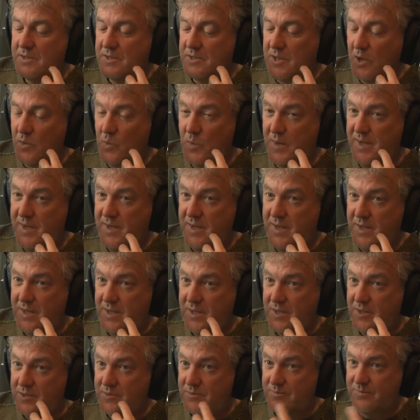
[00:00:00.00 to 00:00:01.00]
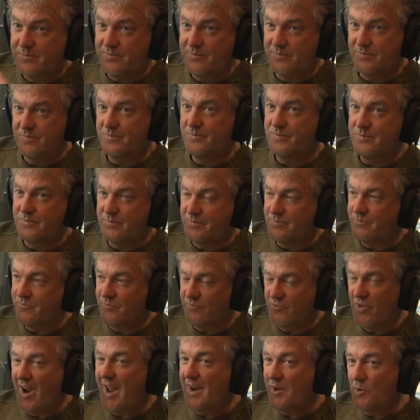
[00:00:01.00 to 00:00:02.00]
So we
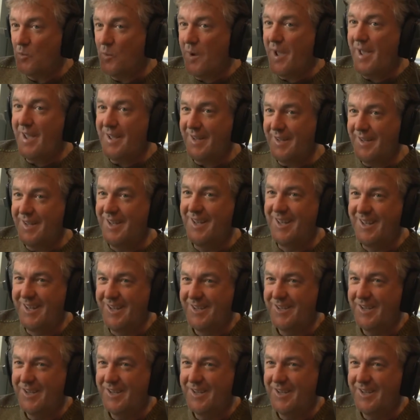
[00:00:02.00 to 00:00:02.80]
ran away